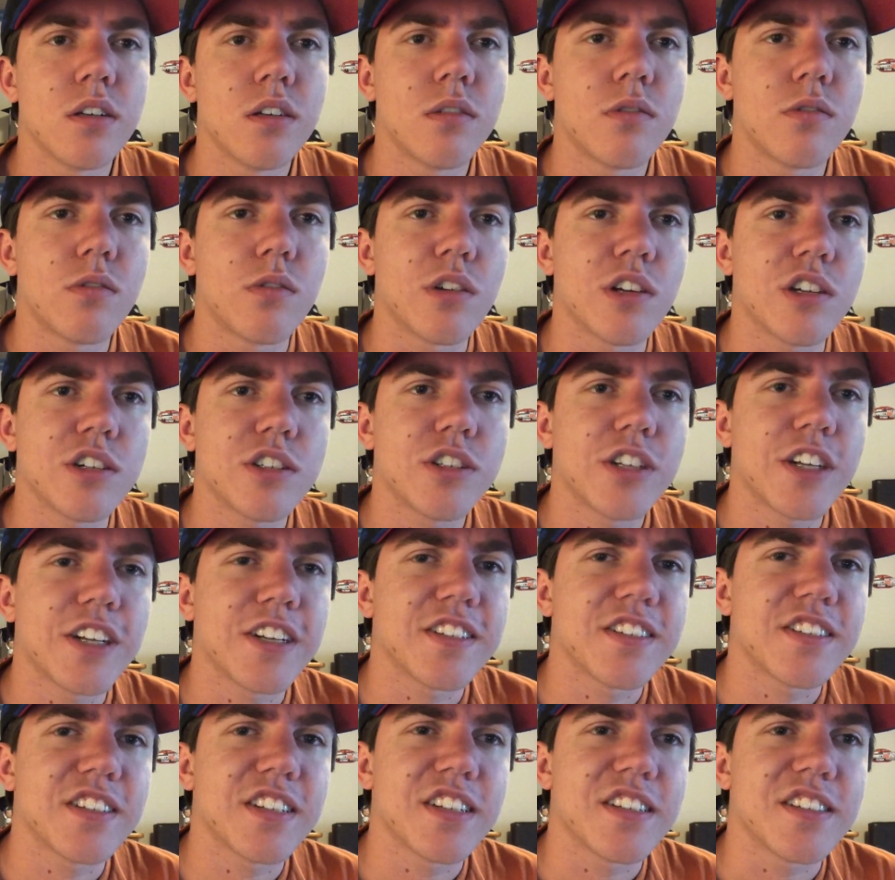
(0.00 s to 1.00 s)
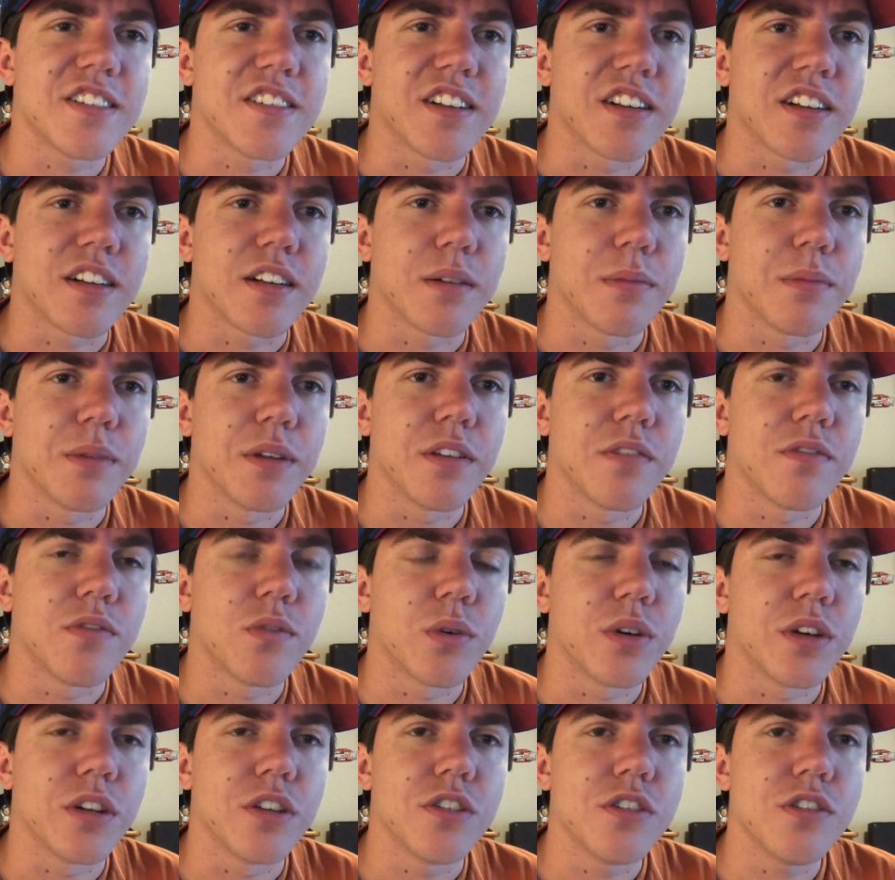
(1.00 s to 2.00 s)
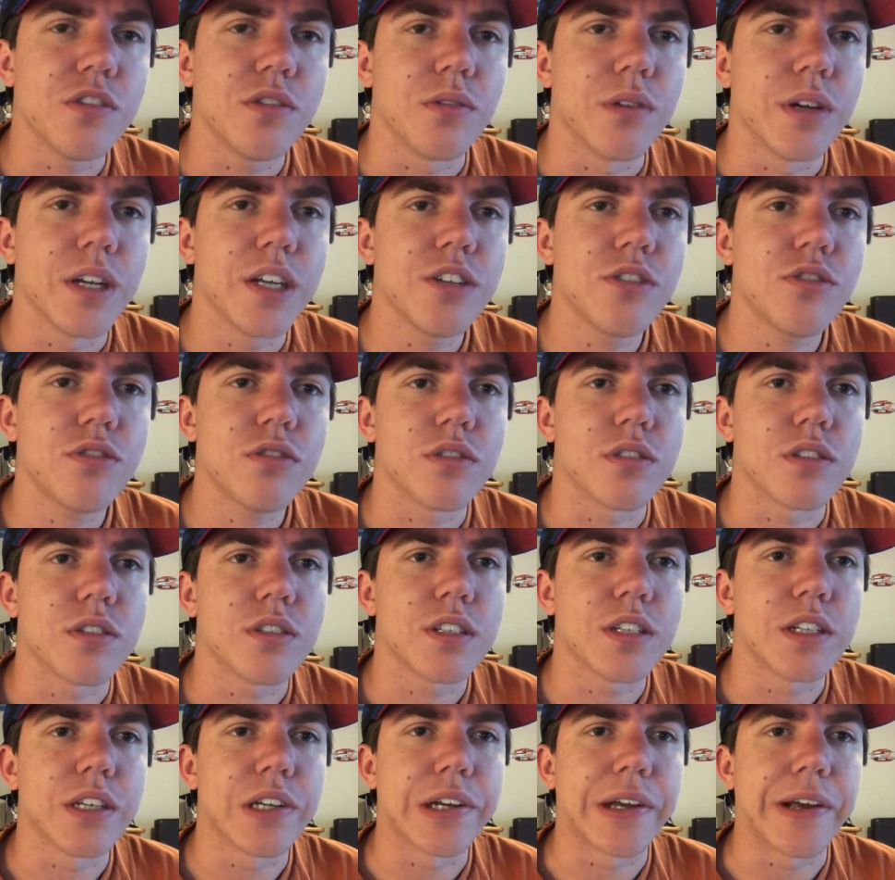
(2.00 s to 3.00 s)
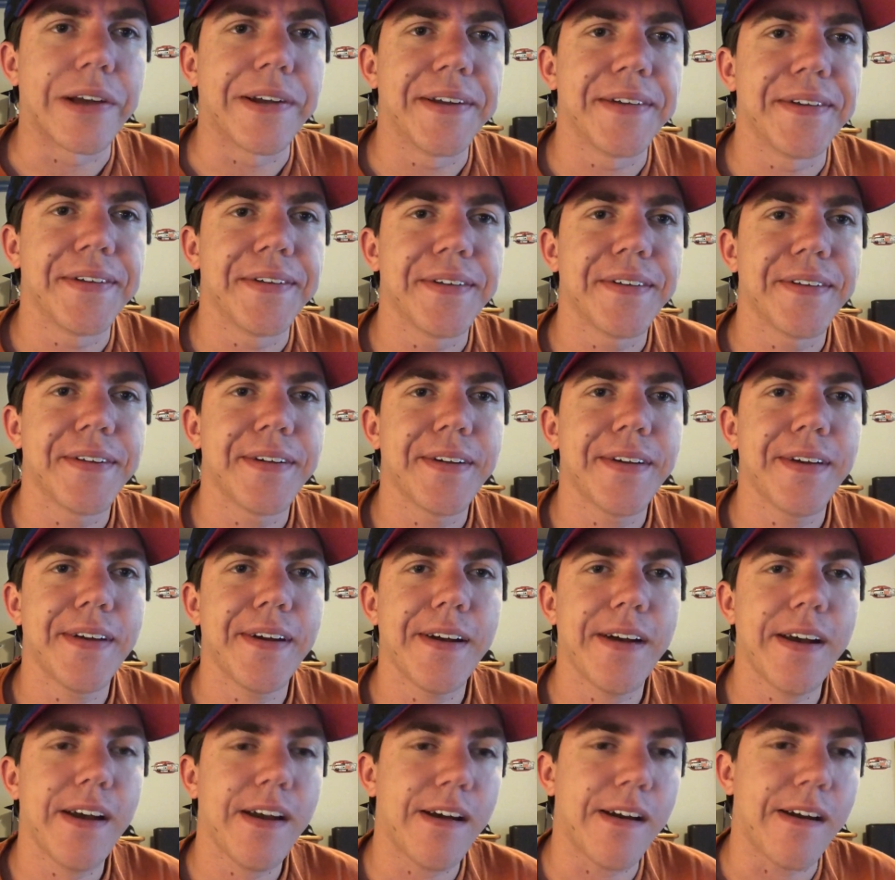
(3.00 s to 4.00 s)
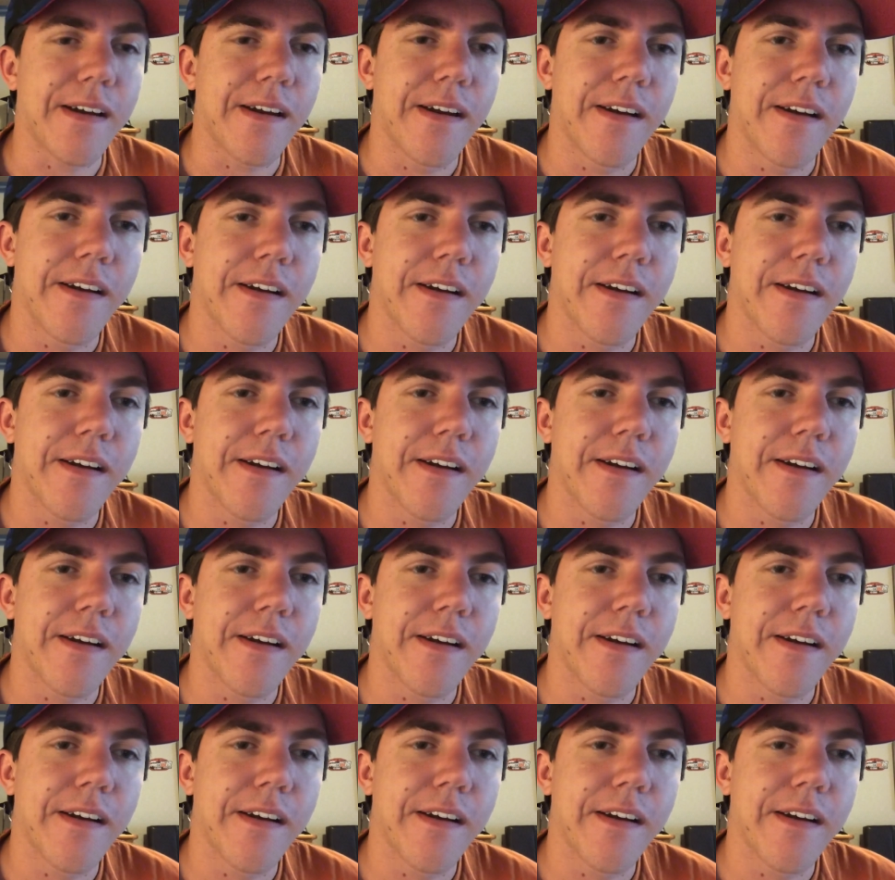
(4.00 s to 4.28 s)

Ross Chastain's not going to be the 42. Interesting. Huh.